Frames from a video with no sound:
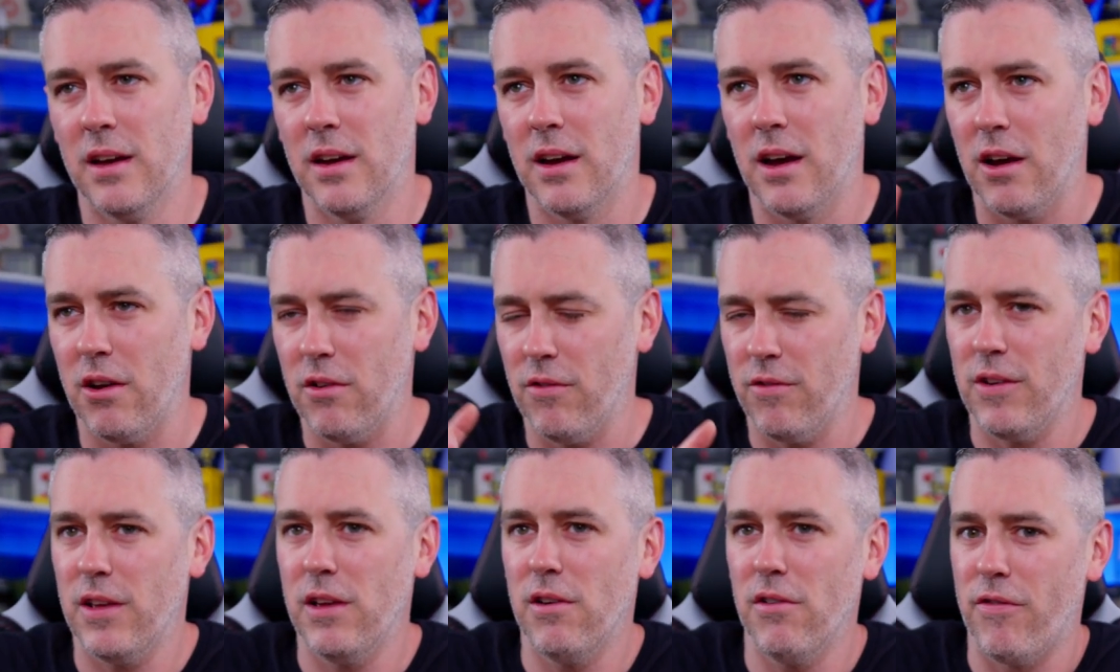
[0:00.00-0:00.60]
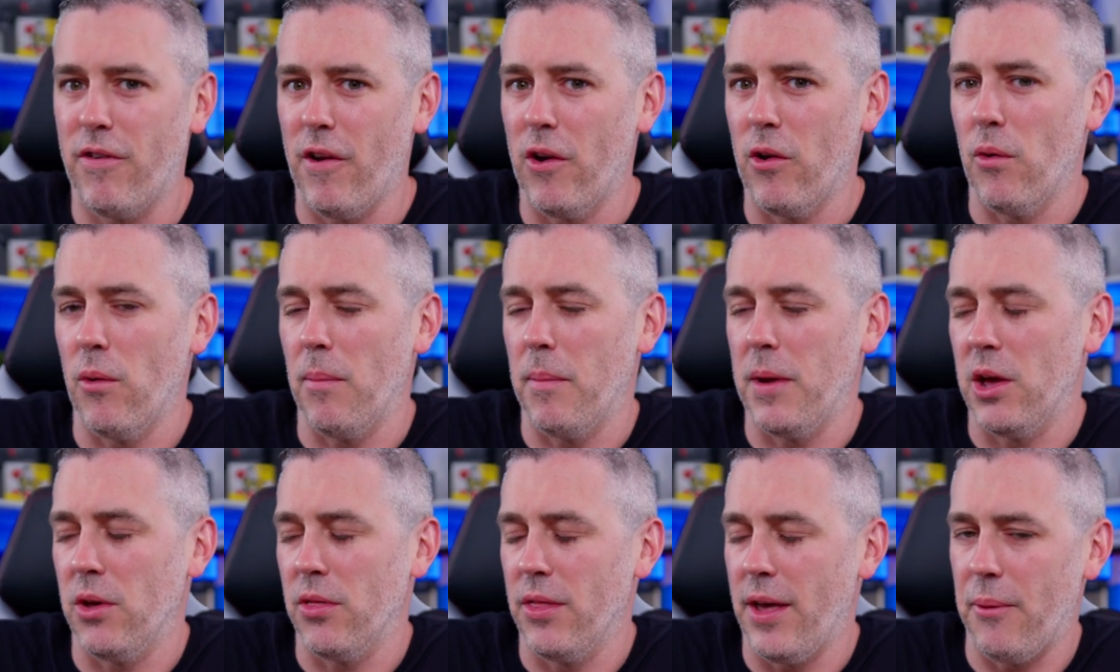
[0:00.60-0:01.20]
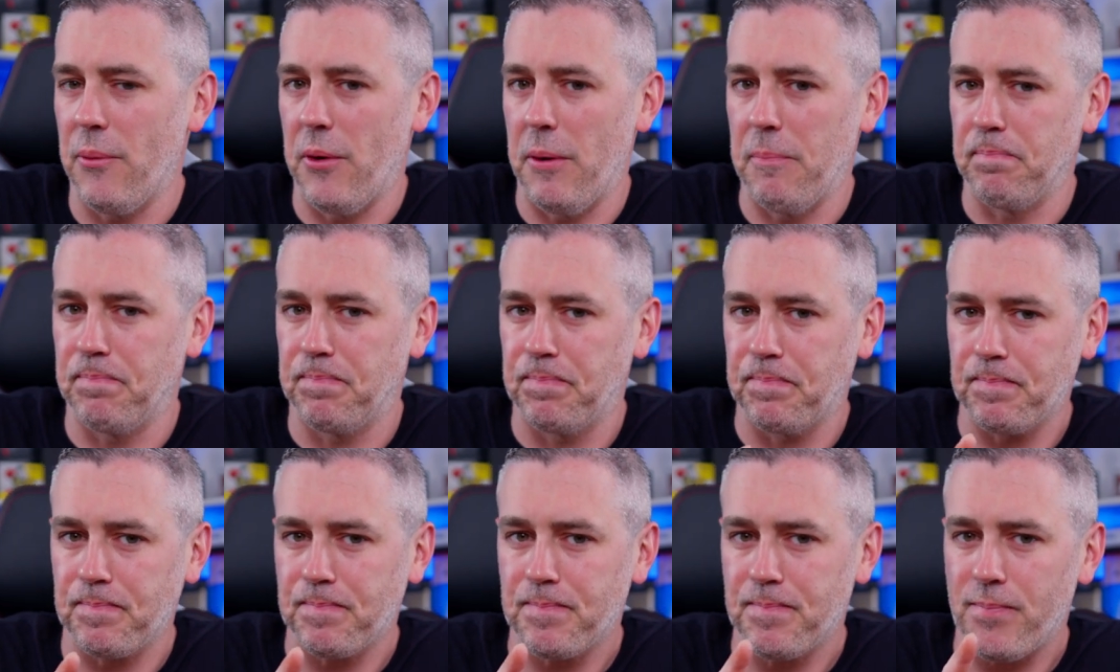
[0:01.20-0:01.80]
Hopefully you're following me on that one.
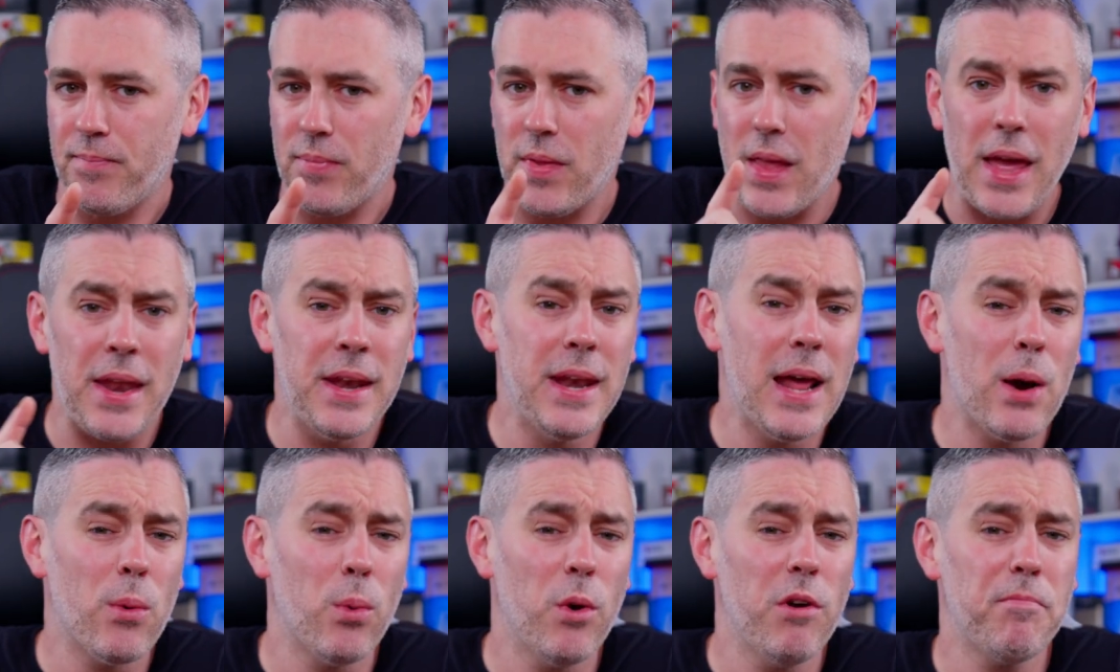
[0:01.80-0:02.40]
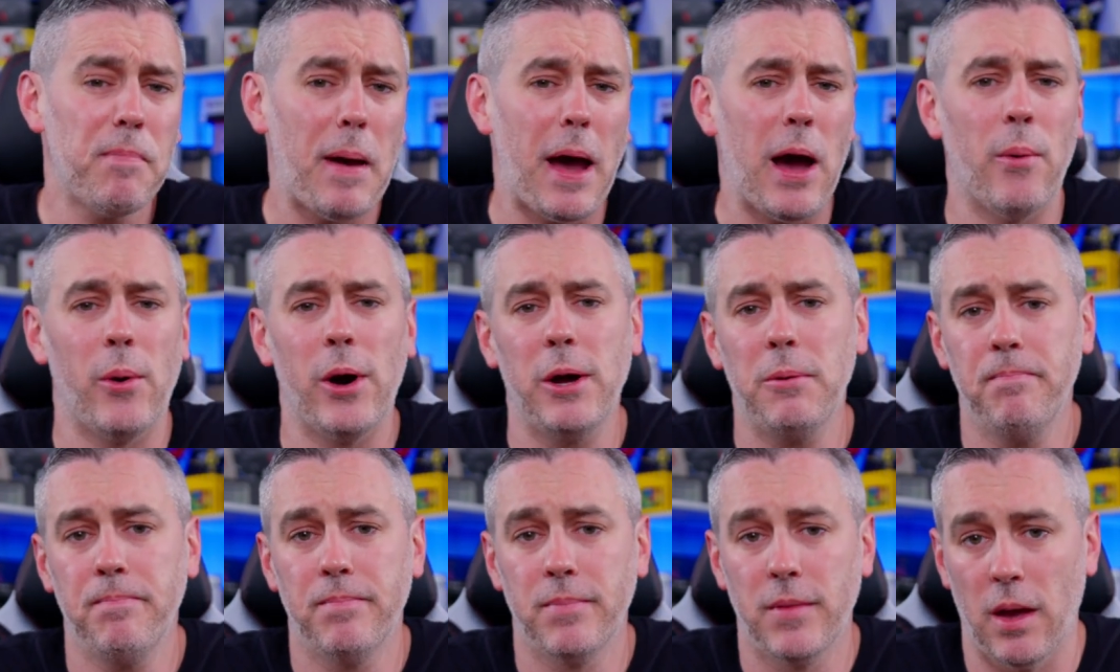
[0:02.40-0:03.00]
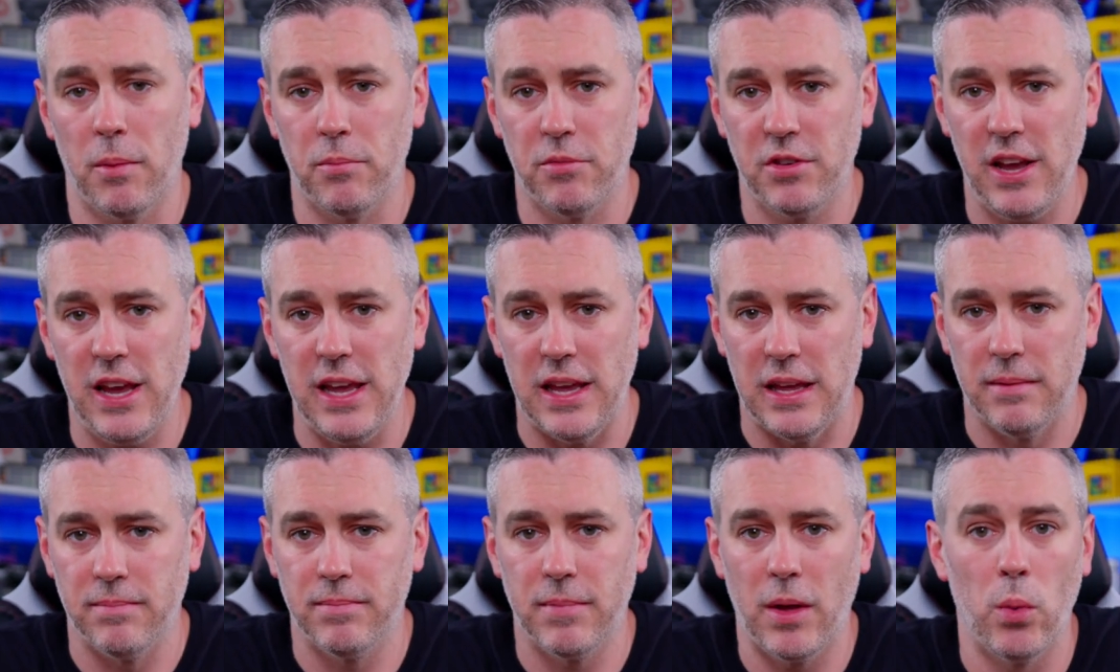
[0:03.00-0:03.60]
Now with power comes
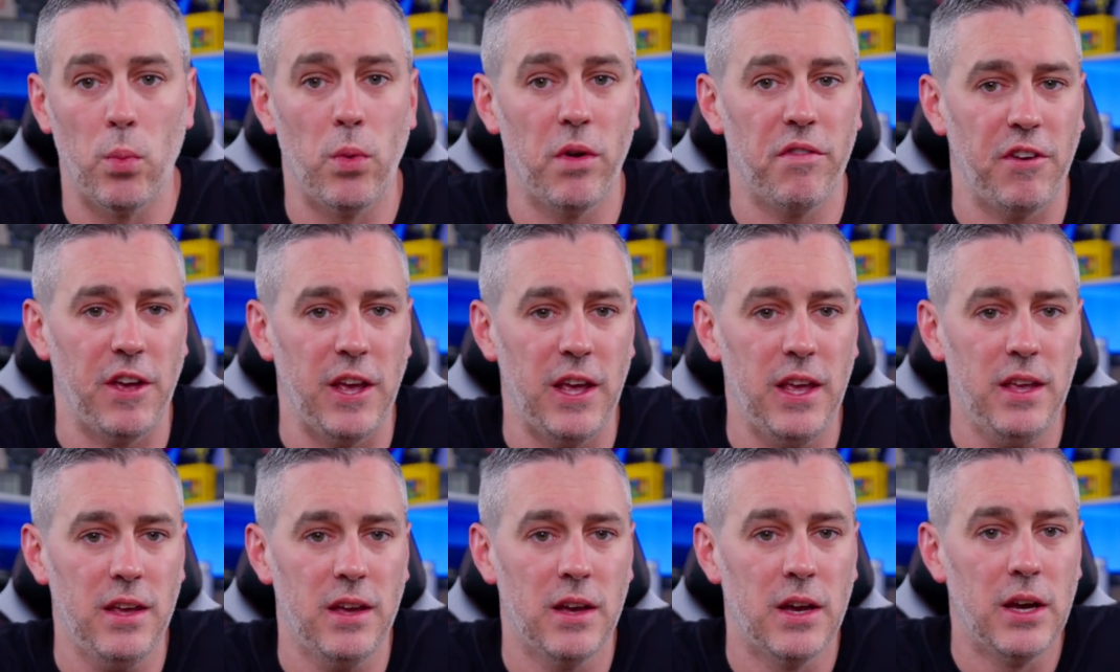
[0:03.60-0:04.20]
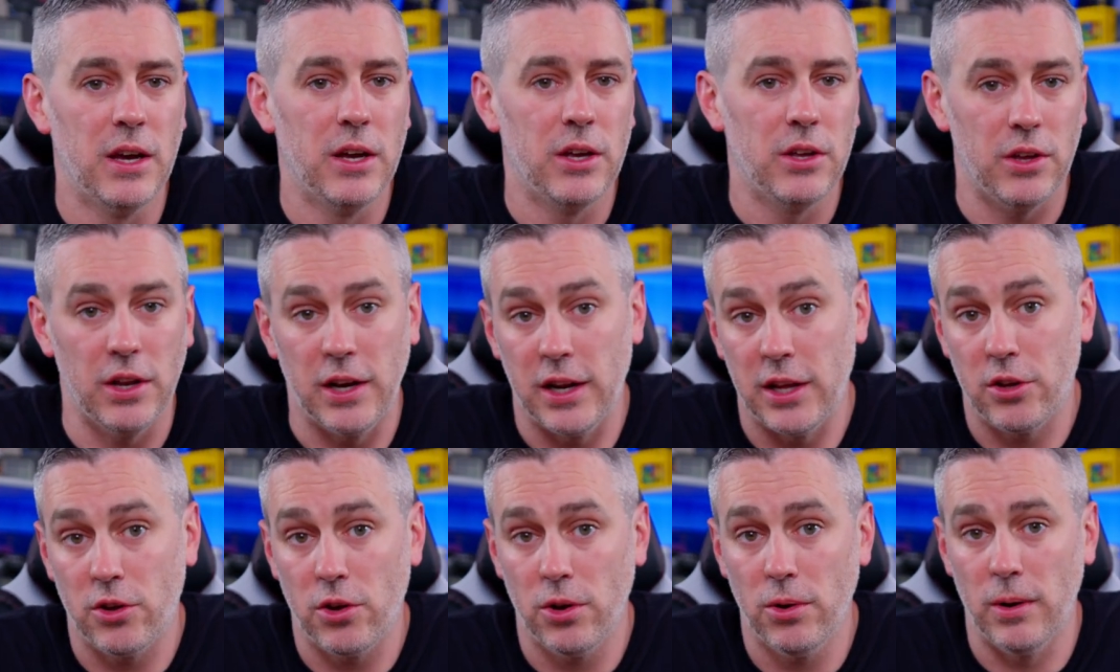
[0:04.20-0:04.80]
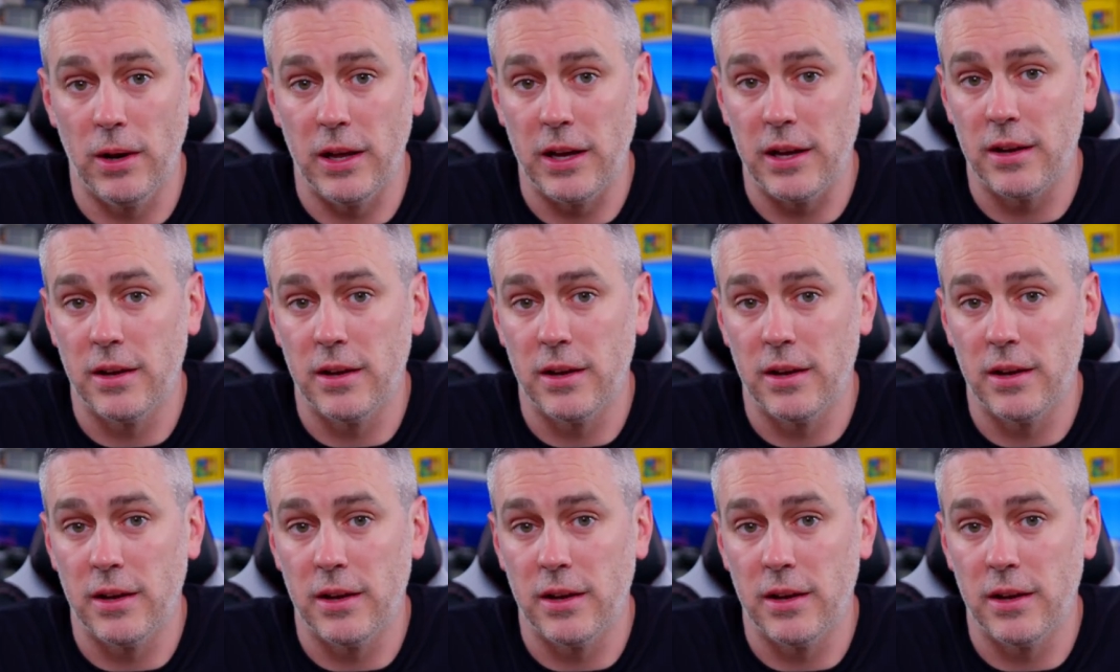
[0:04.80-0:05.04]
heat, and with heat, you need cooling.